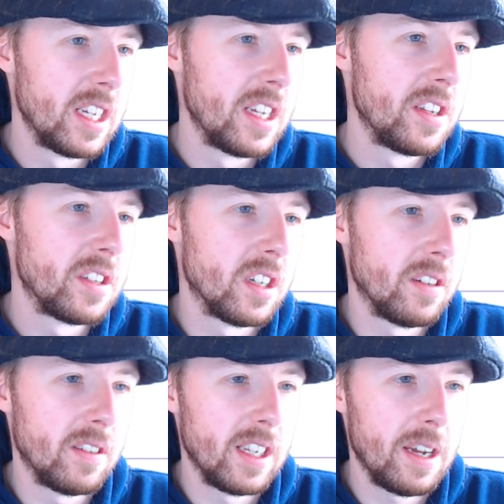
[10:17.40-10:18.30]

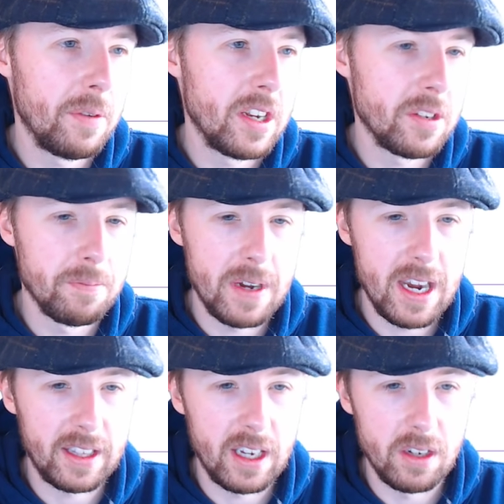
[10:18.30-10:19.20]
So let me just
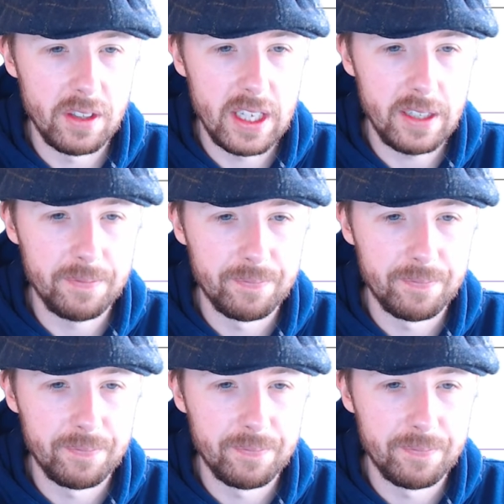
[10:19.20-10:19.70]
mark that on there.